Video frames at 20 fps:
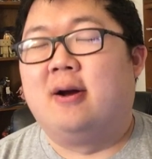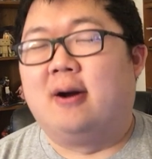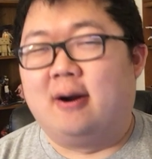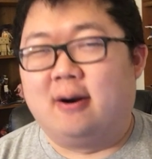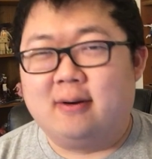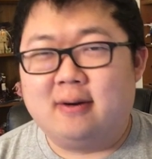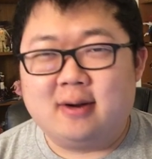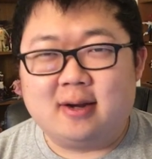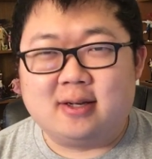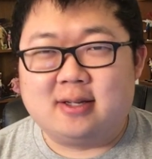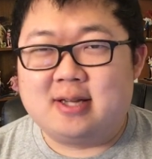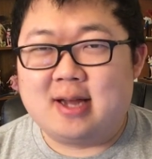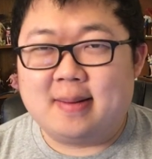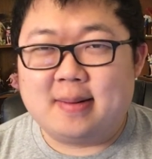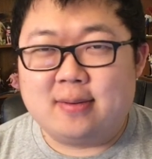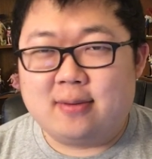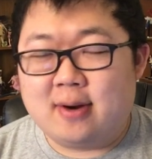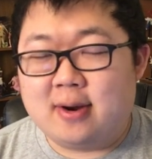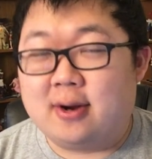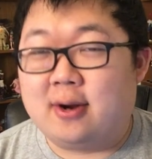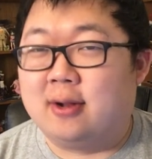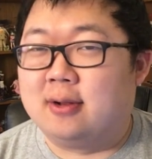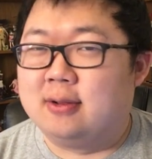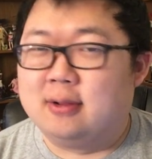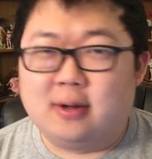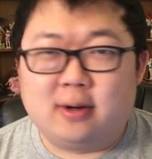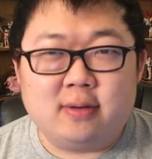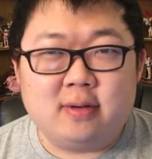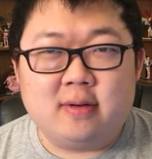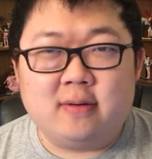Alright, time to rank
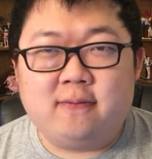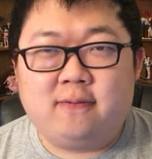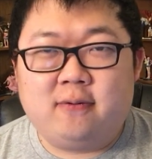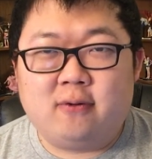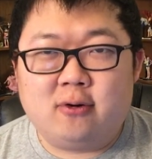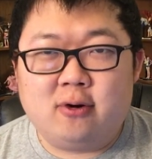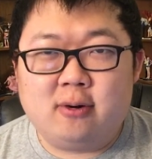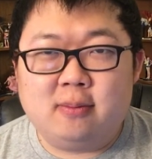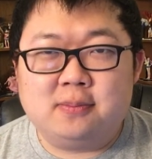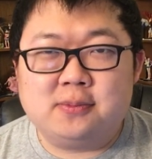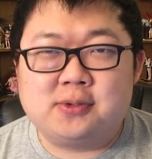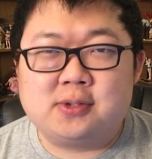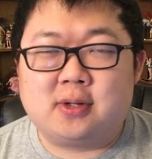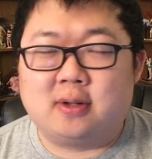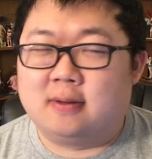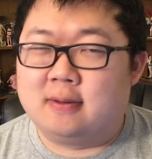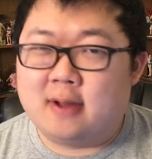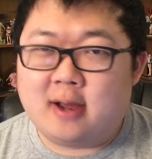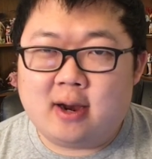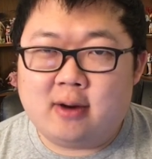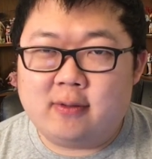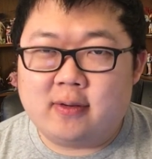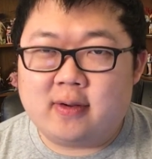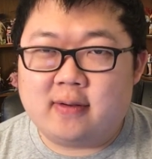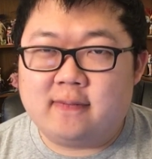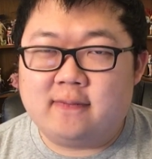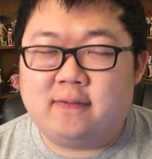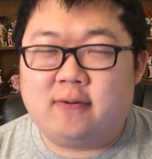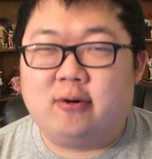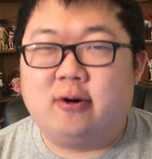Alolan forms,
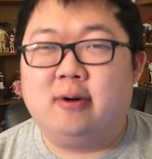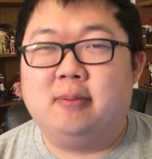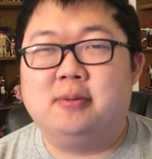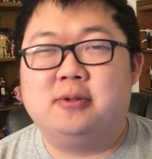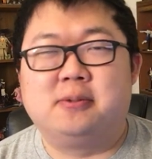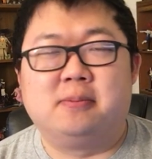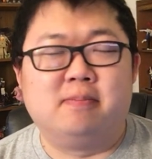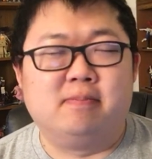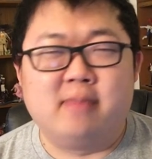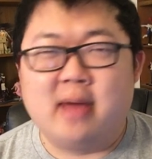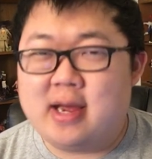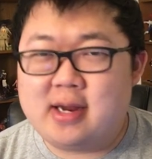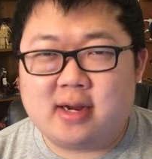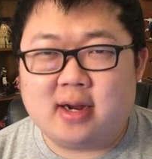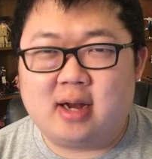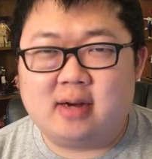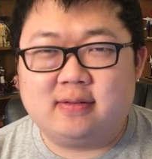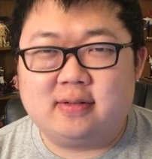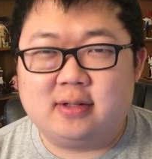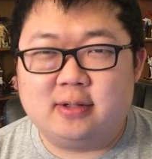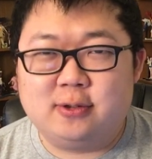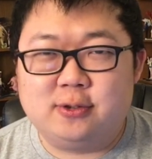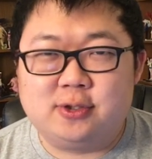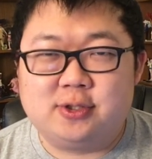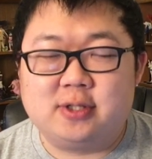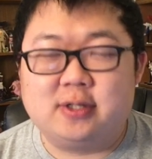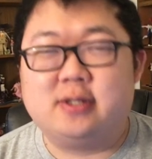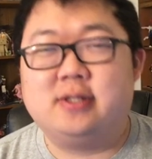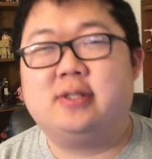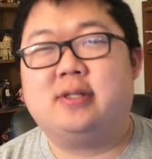Galarian forms, Mega
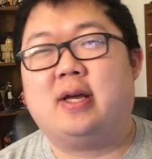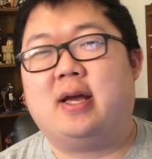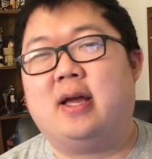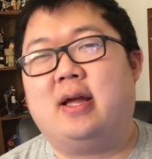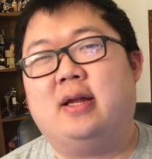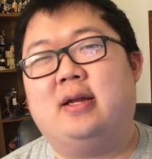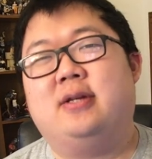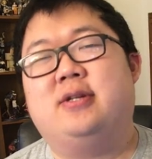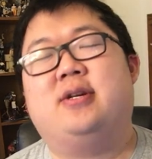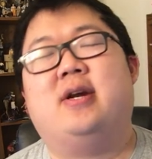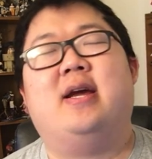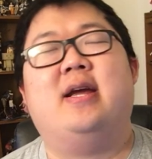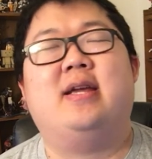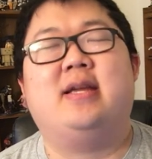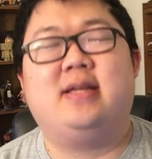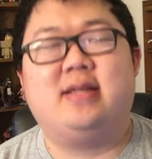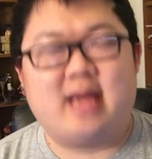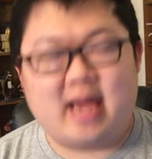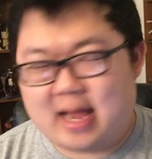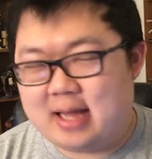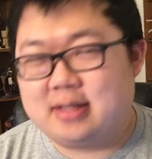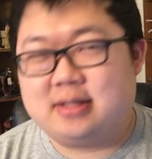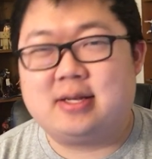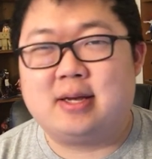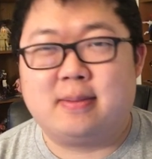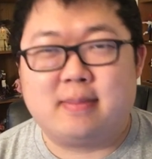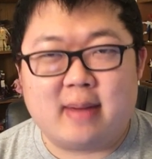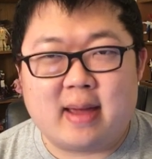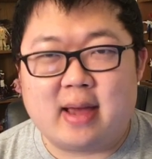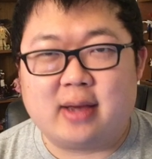Evolutions, and
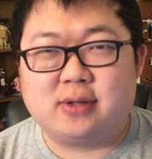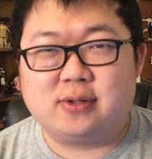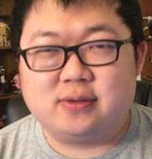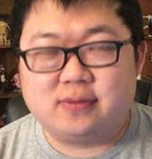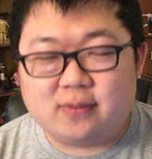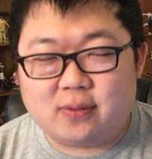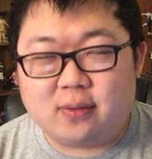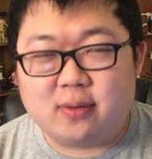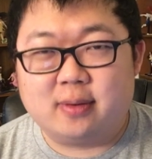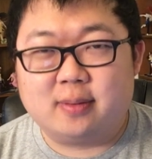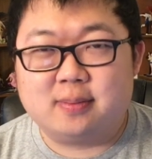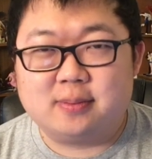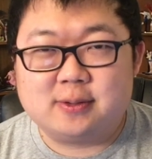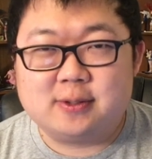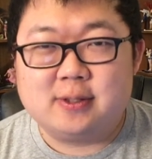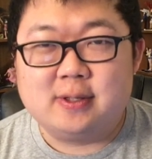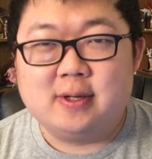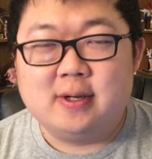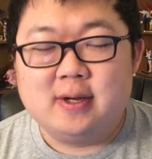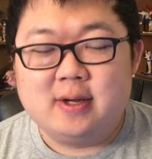Gigantamax forms.